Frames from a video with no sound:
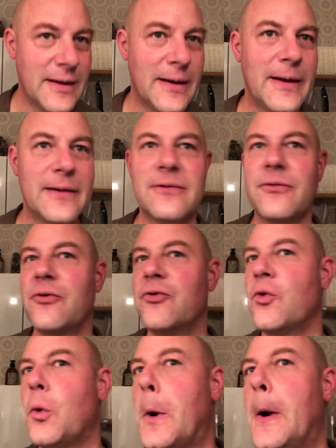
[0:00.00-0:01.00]
that's for
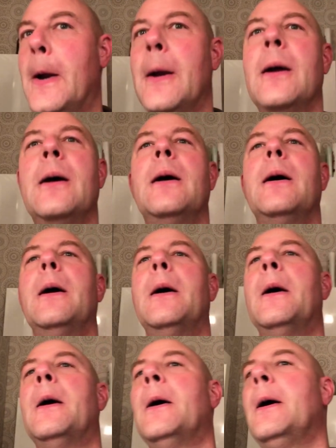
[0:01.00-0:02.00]
sure.
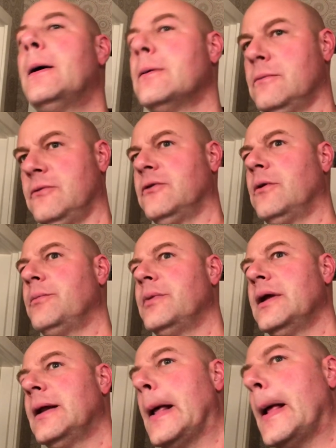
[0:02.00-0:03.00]
Stop
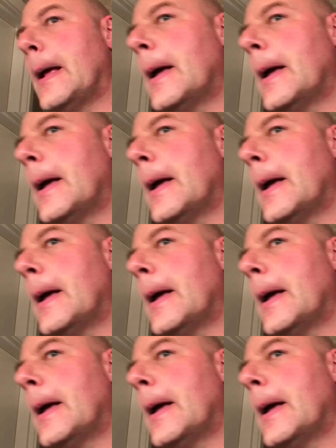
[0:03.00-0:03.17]
bleeding.